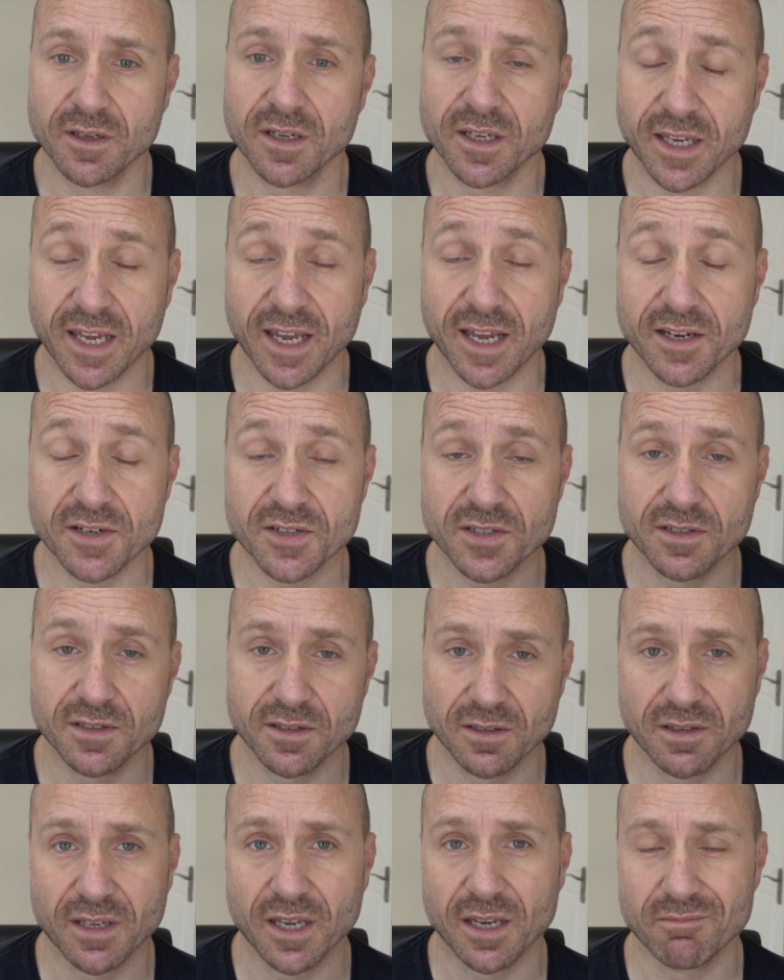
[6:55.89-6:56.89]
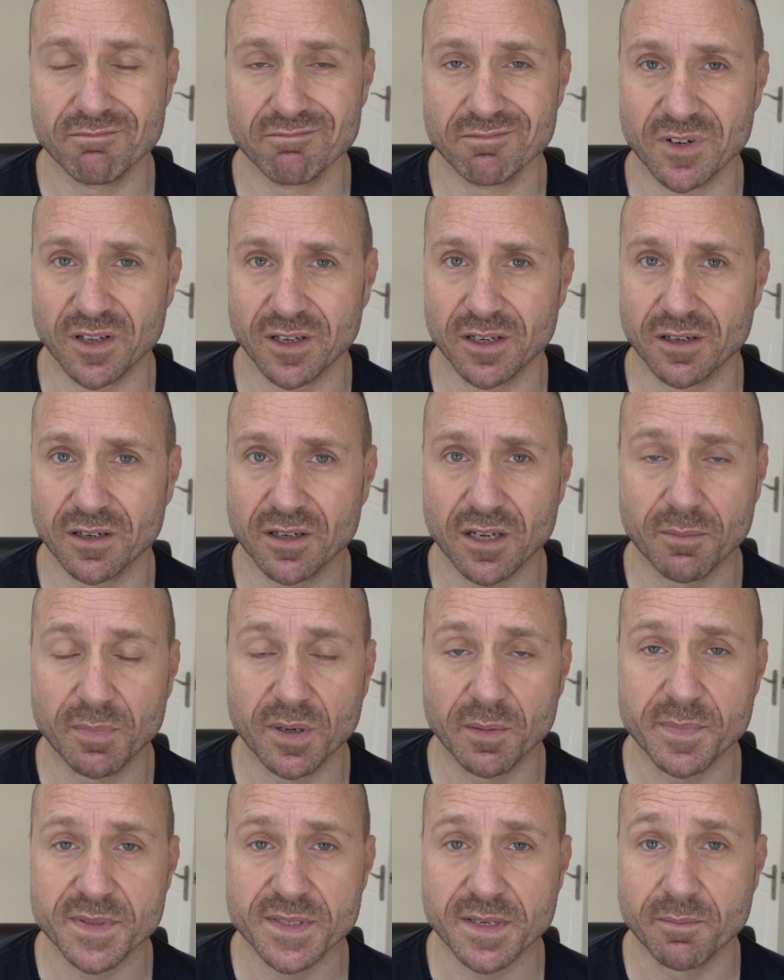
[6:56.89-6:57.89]
cash, you get like a couple
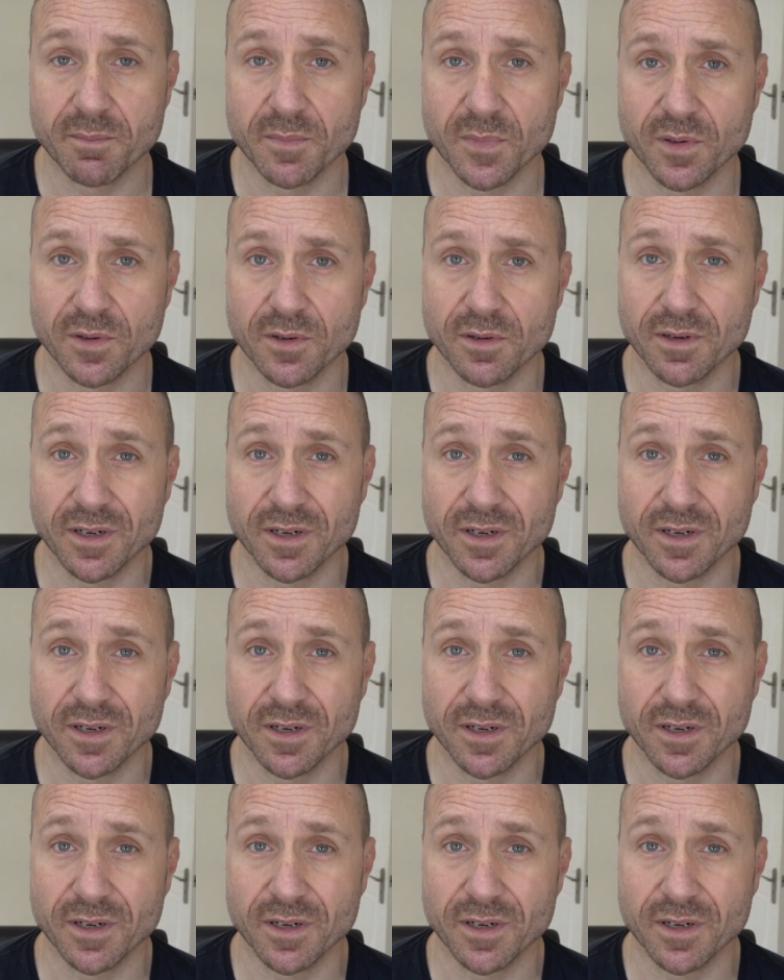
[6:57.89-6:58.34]
of % more,